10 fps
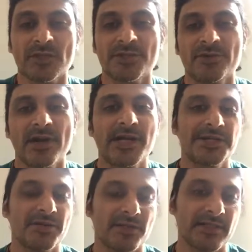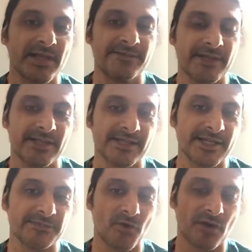So Raja Yoga then we can say
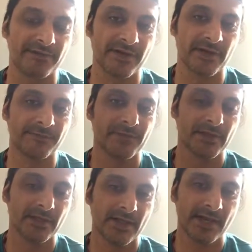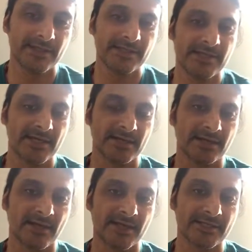is more of an
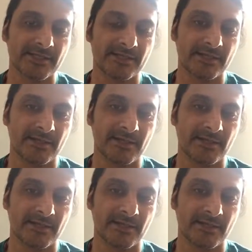internalized